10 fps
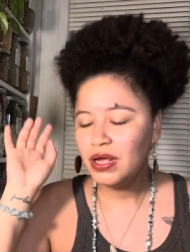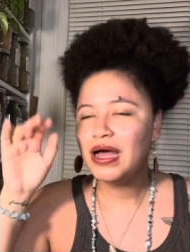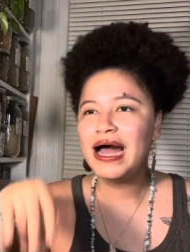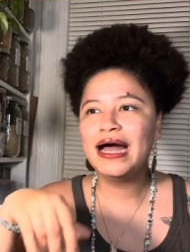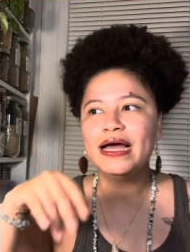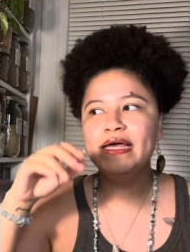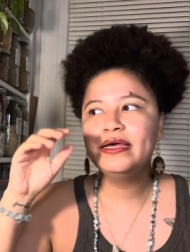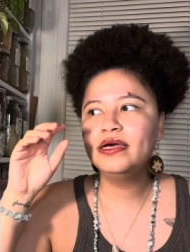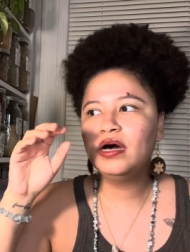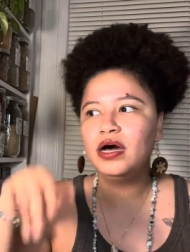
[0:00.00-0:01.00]

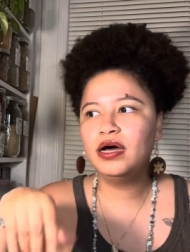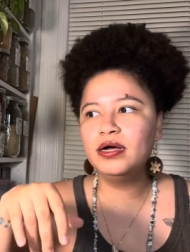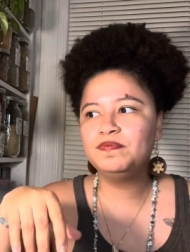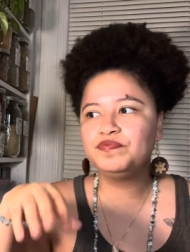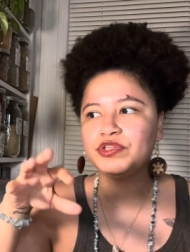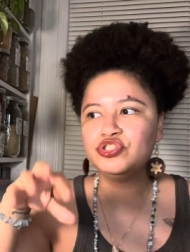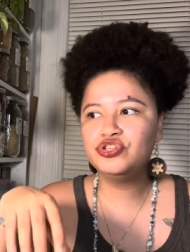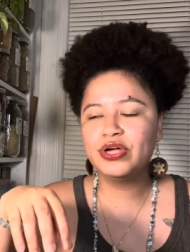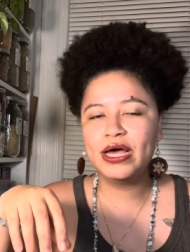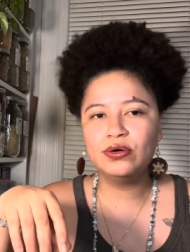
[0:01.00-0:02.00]
I um,
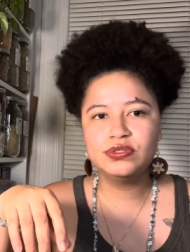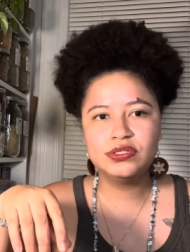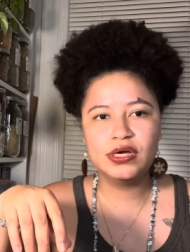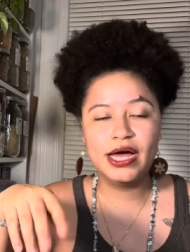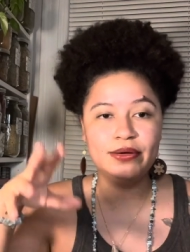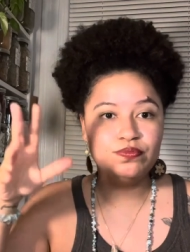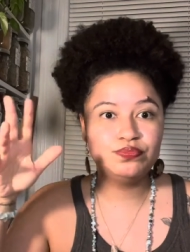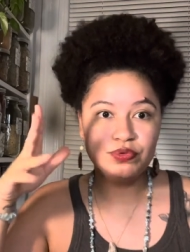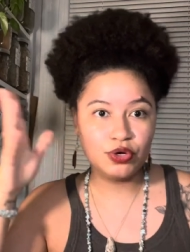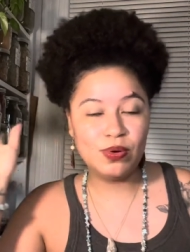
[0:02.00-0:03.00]
took out, I
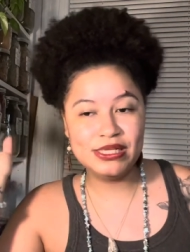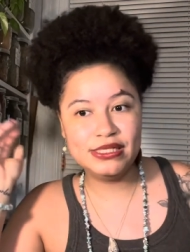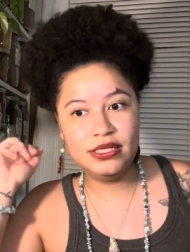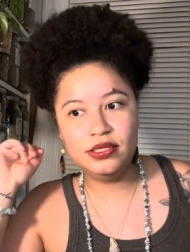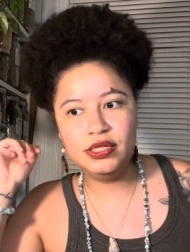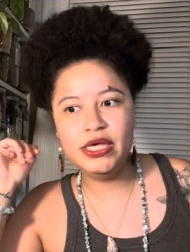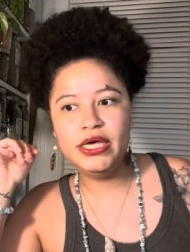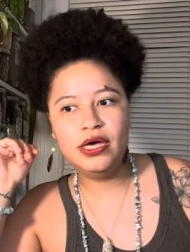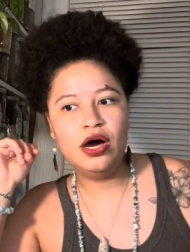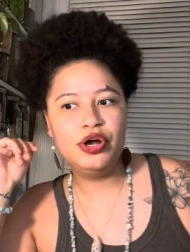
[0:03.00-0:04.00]
requested
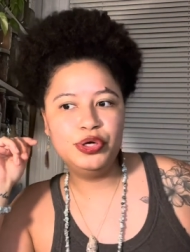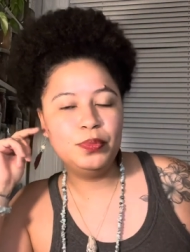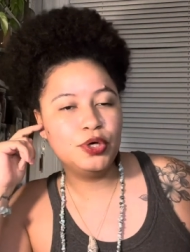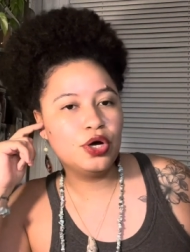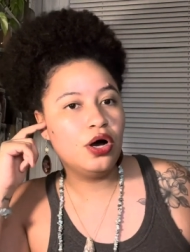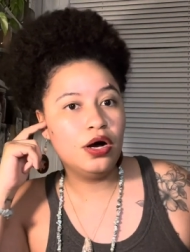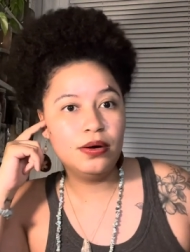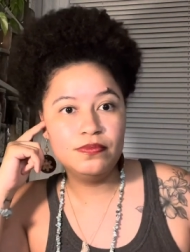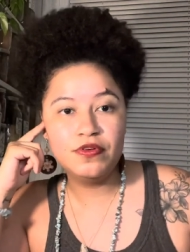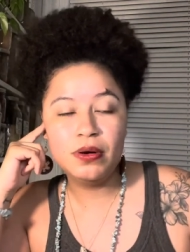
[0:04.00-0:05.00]
the audiobook
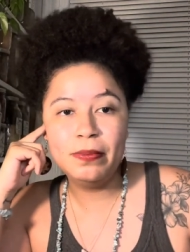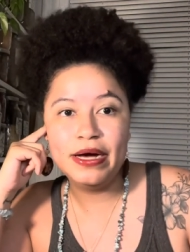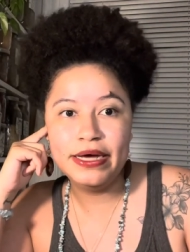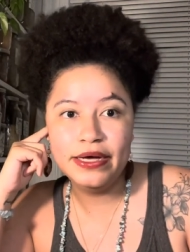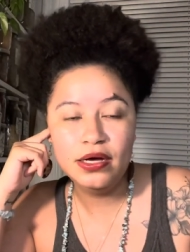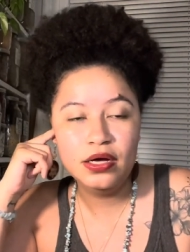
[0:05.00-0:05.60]
um, from my,